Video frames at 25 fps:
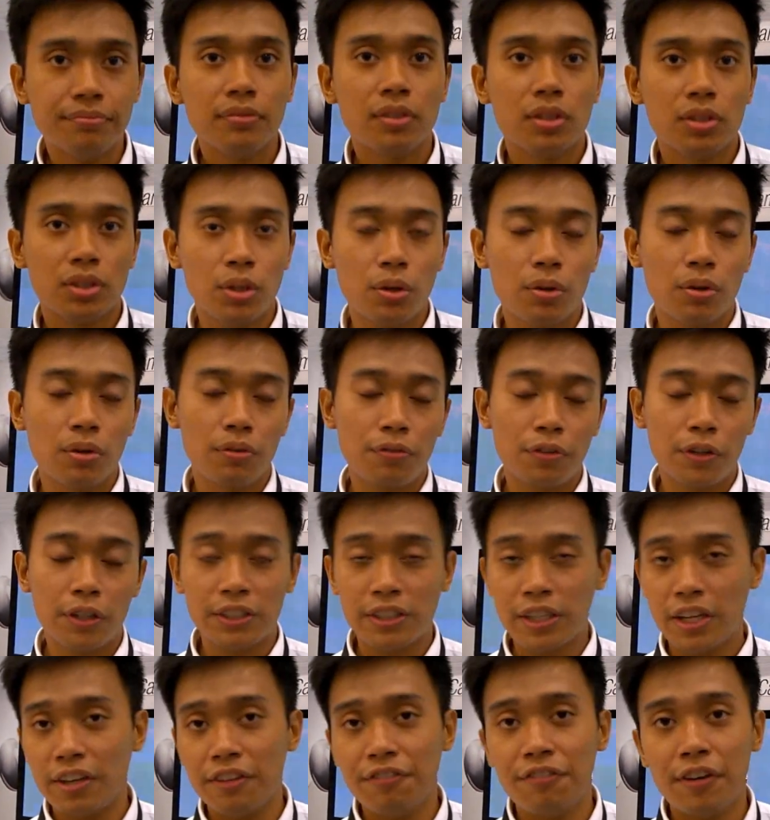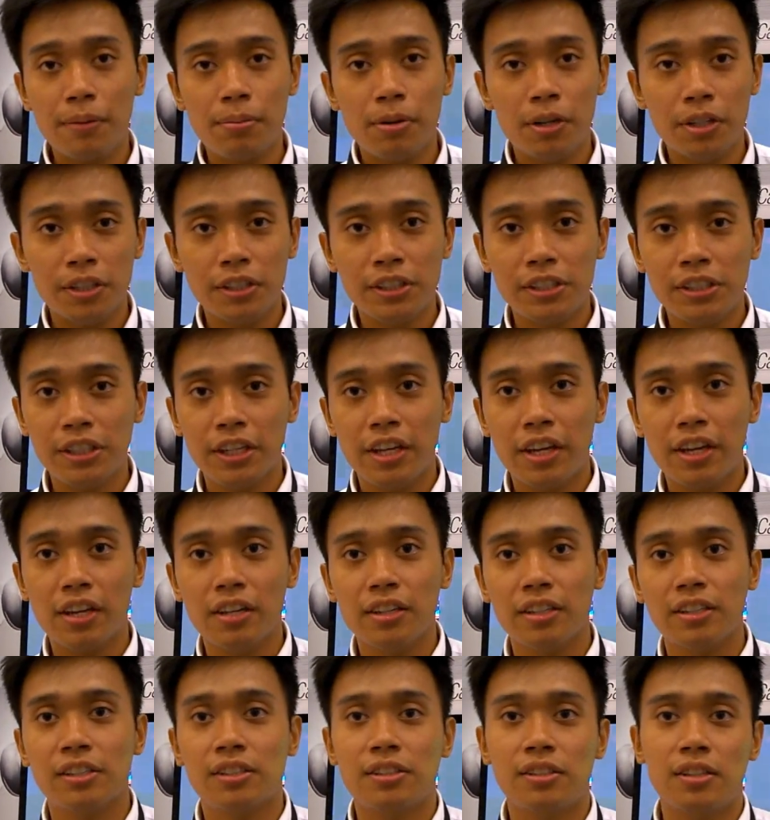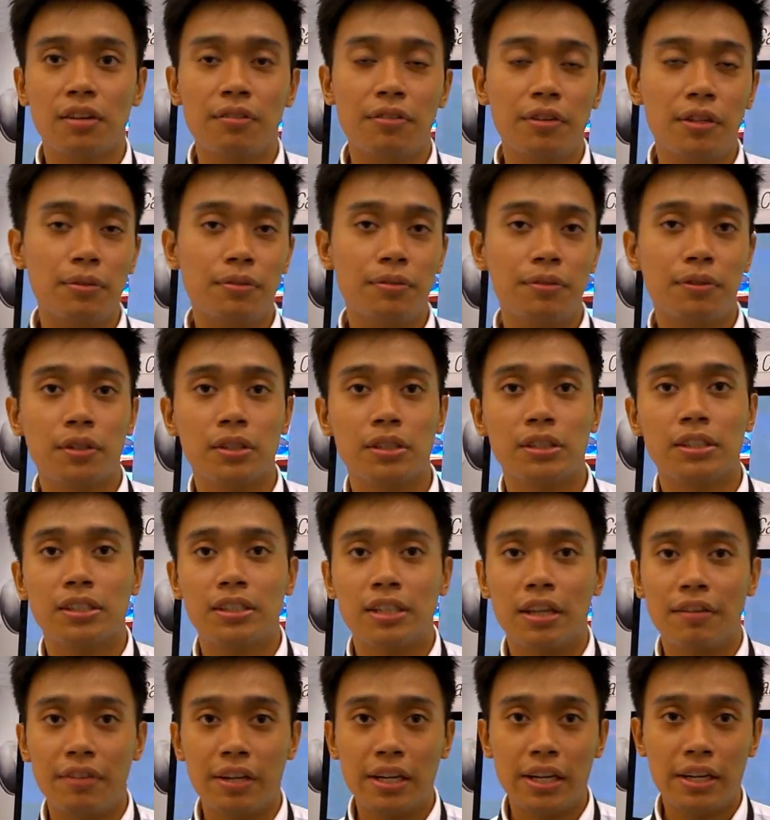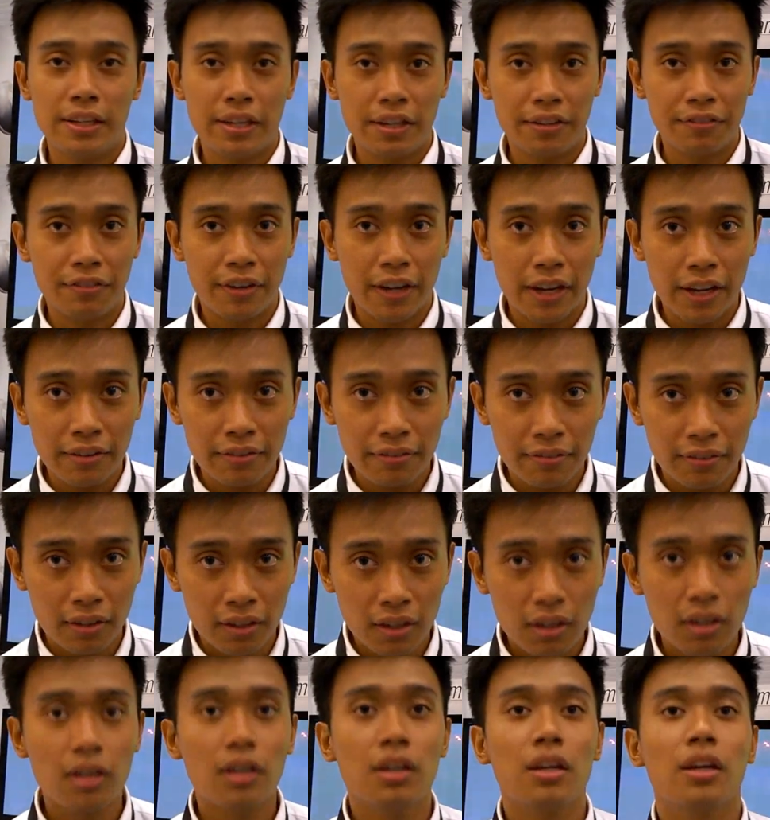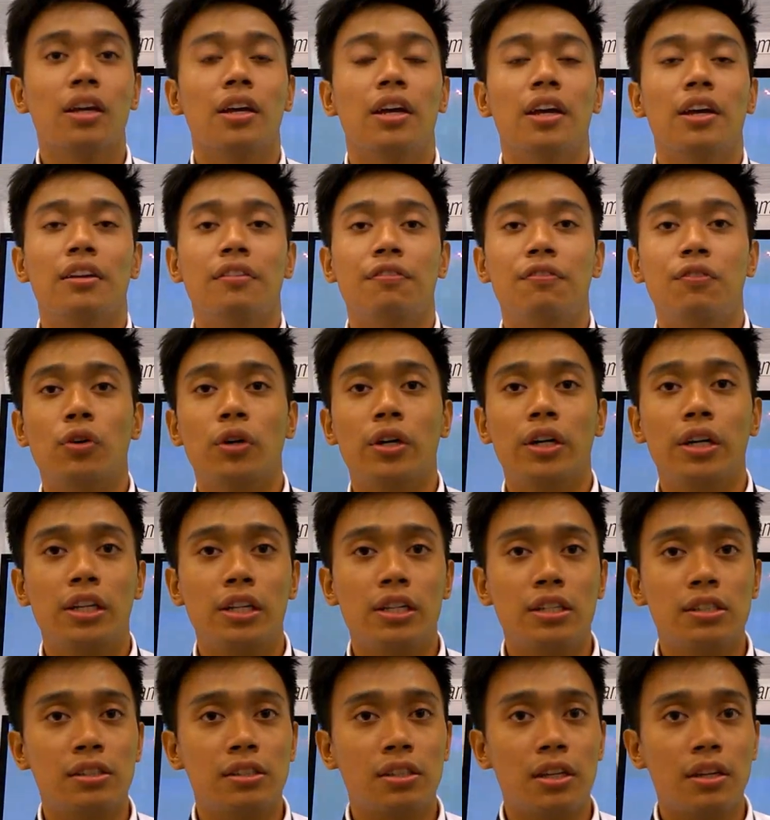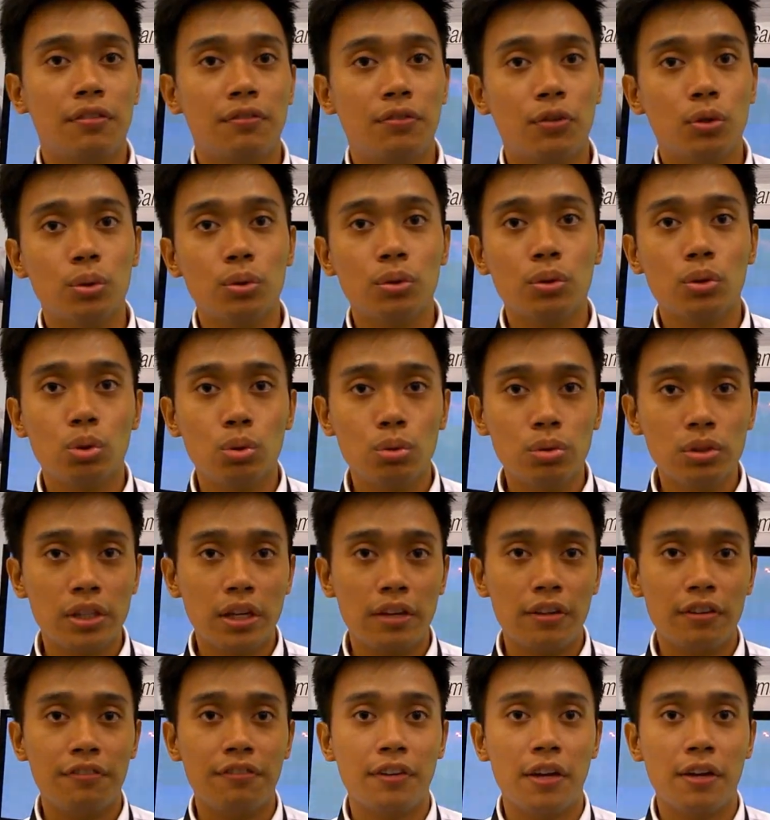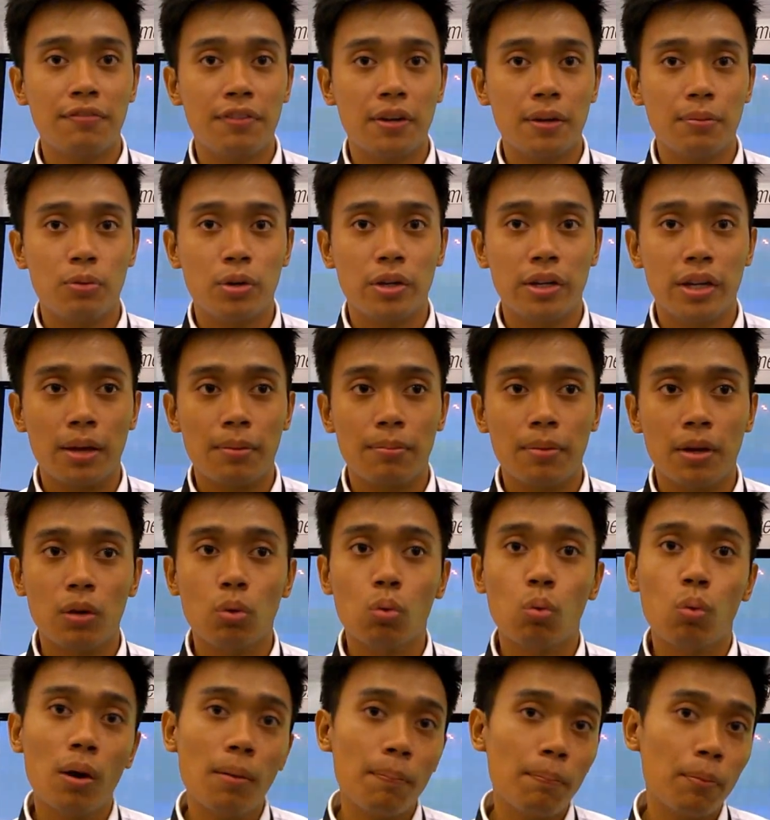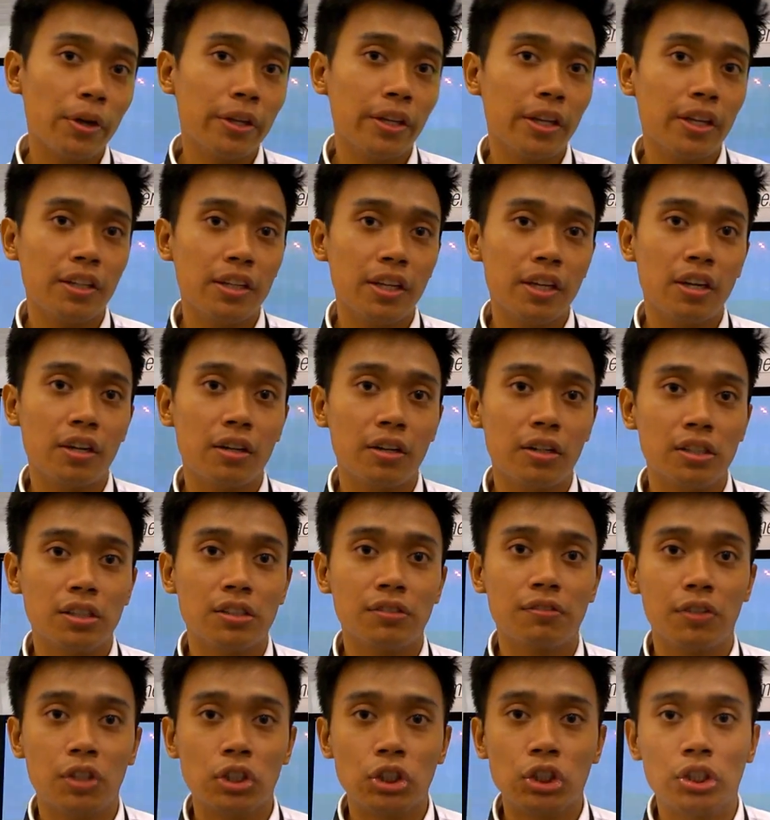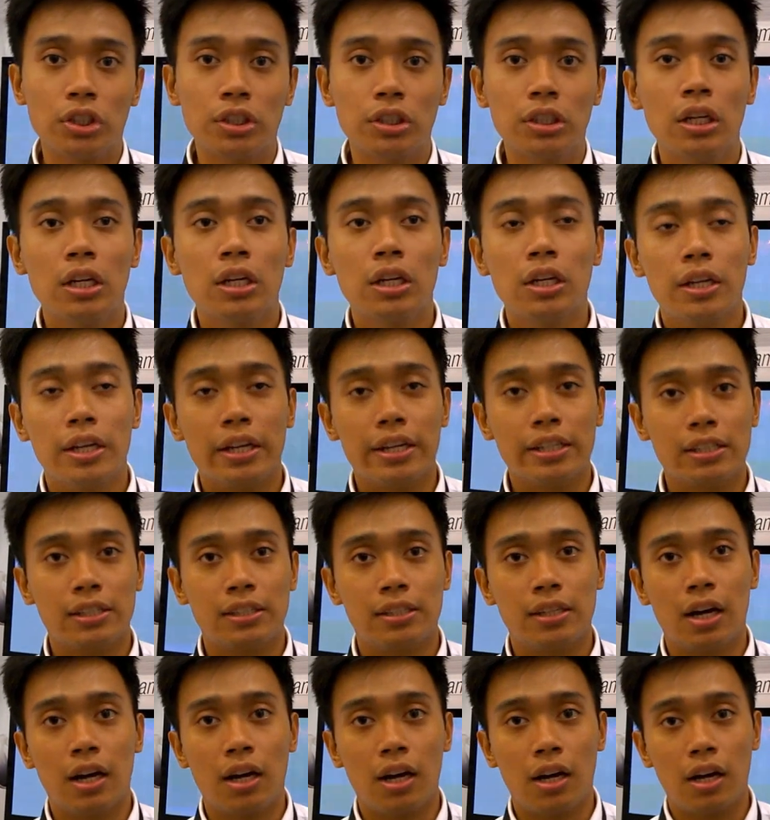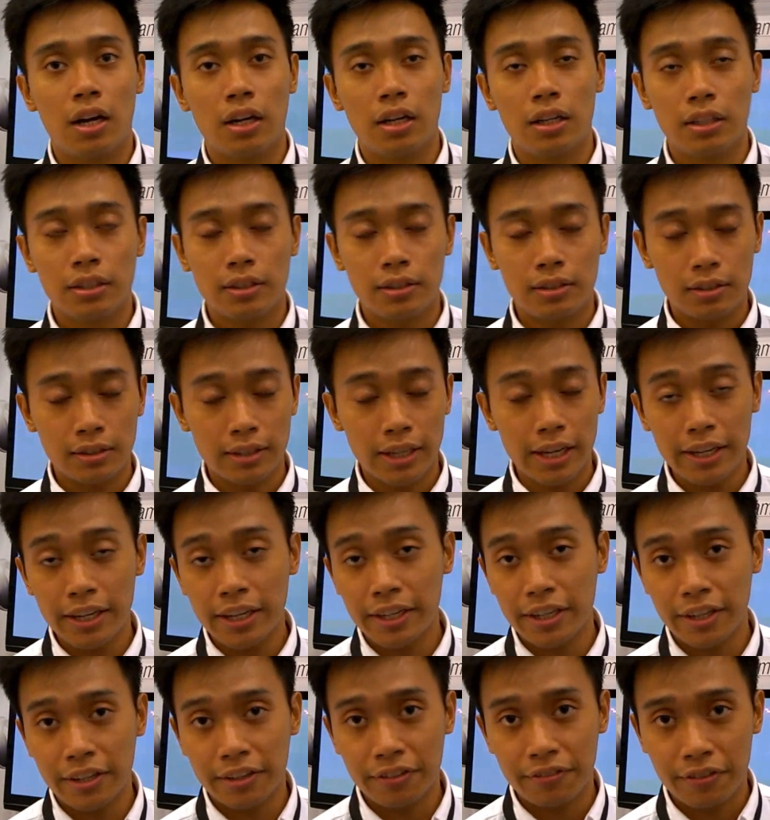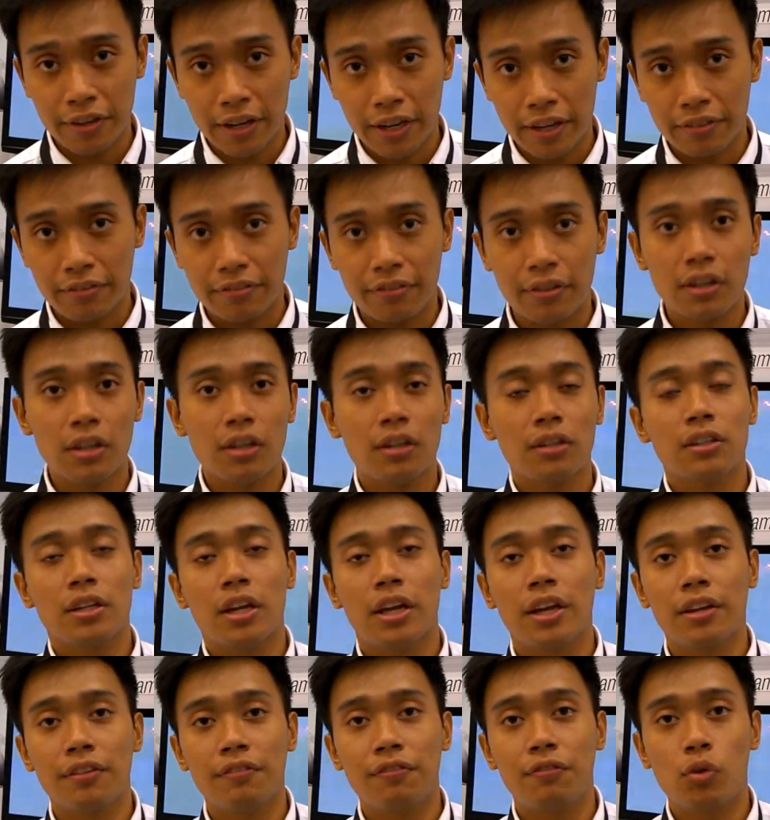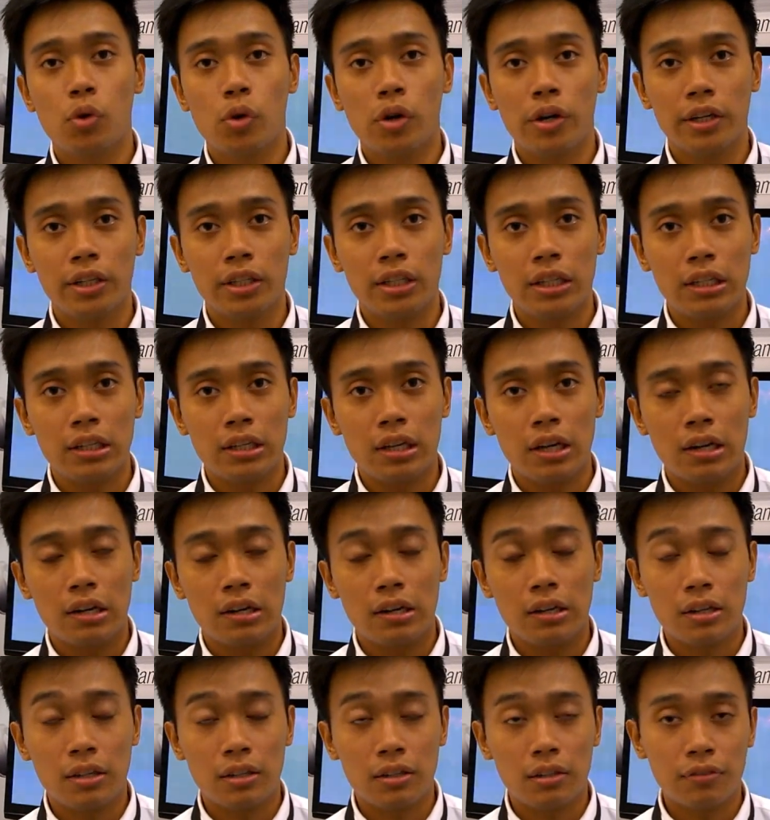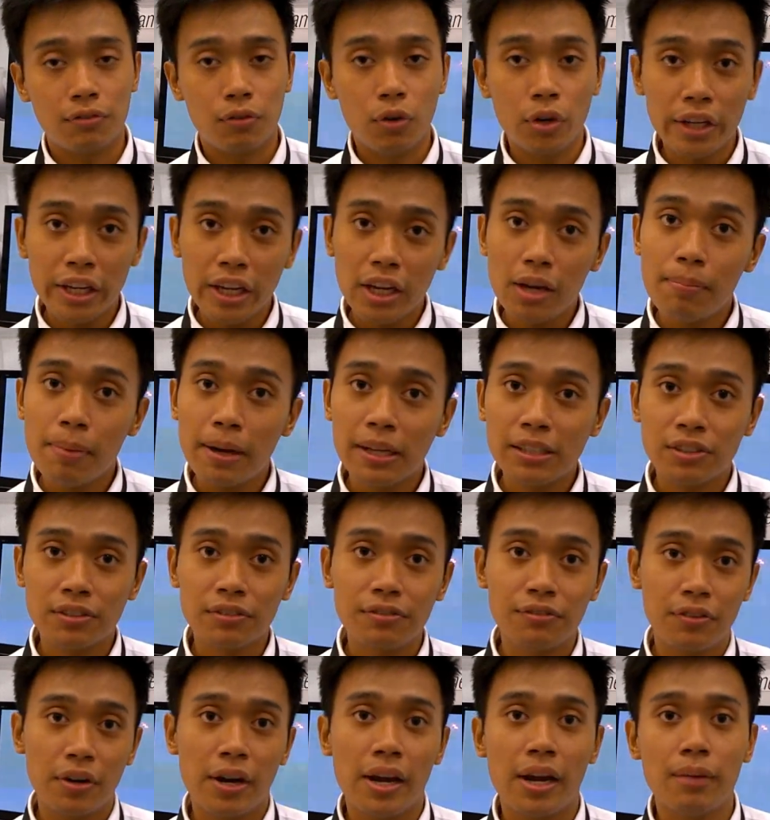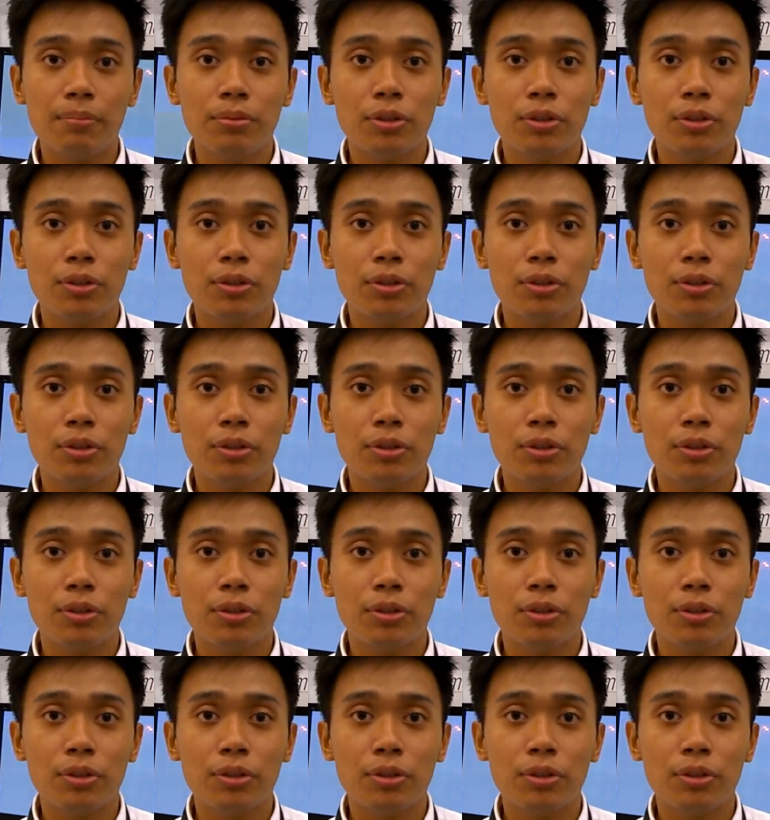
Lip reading: So for the ZE500CL, it's available for 7,995, and for the ZenFone 2 ZE551ML 1.8 gigahertz version, it's 9,995. And for the 4 gigabytes of RAM,